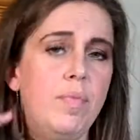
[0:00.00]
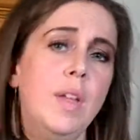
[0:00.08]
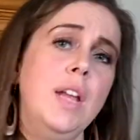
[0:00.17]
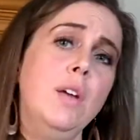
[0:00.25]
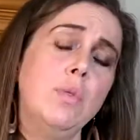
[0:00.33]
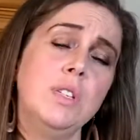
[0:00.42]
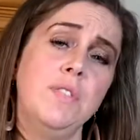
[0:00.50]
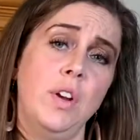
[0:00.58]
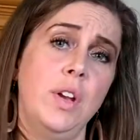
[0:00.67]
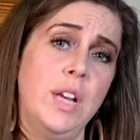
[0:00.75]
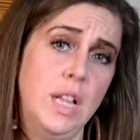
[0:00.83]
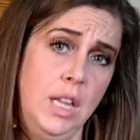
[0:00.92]
it was
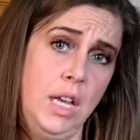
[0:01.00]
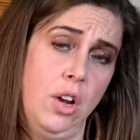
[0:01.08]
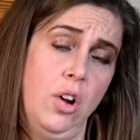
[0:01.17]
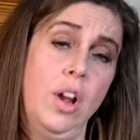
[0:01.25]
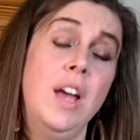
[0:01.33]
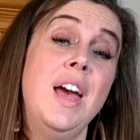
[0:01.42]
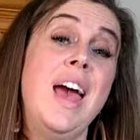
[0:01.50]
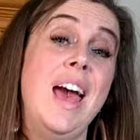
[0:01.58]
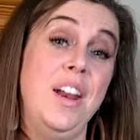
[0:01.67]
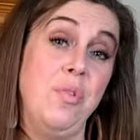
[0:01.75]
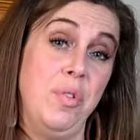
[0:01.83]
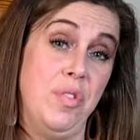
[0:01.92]
very clear,
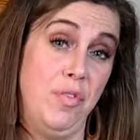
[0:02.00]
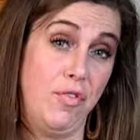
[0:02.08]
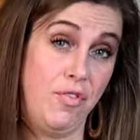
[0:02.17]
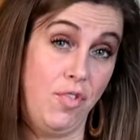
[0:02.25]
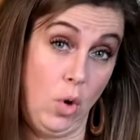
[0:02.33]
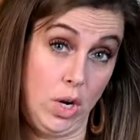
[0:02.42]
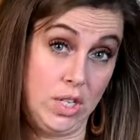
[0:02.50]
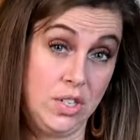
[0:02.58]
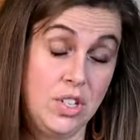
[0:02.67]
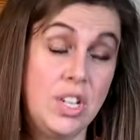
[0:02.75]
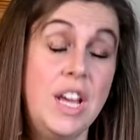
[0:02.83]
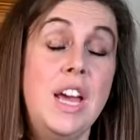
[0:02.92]
and it was
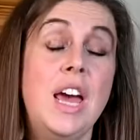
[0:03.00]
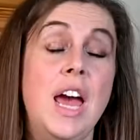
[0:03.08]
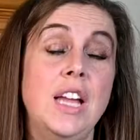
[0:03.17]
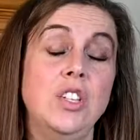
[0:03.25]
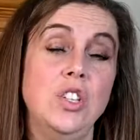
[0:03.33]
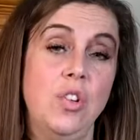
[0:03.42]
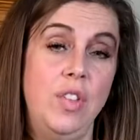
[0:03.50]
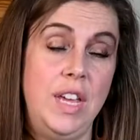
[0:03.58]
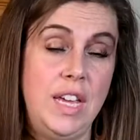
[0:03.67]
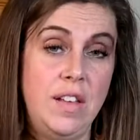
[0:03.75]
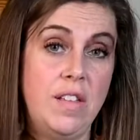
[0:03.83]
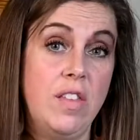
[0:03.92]
enforced. And so
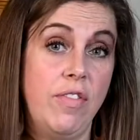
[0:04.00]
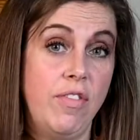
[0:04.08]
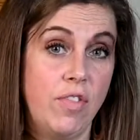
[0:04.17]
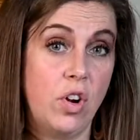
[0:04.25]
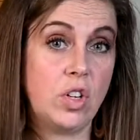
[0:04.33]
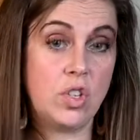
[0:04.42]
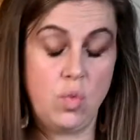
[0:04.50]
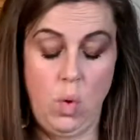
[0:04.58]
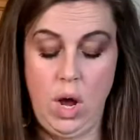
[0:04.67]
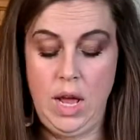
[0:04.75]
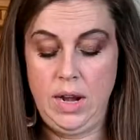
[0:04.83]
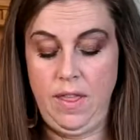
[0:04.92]
he's the first
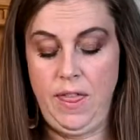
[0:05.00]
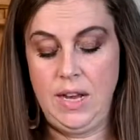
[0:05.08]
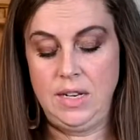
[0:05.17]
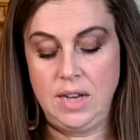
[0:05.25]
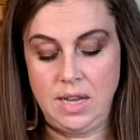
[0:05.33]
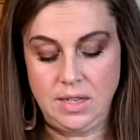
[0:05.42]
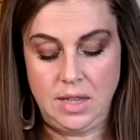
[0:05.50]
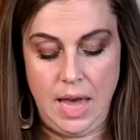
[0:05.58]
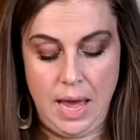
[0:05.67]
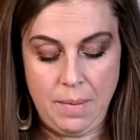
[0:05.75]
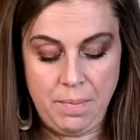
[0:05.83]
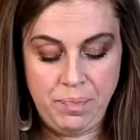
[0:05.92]
one that does
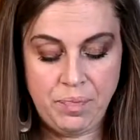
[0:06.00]
that.